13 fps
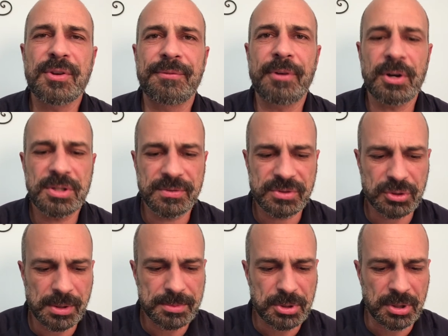a verse of
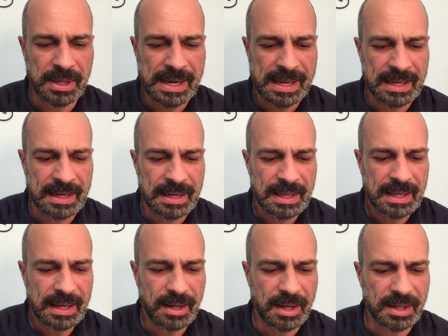scripture in
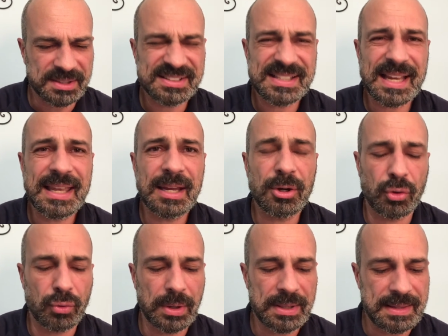2
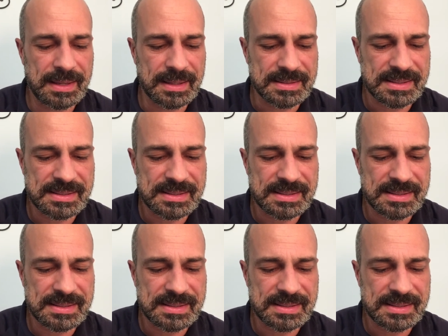Corinthians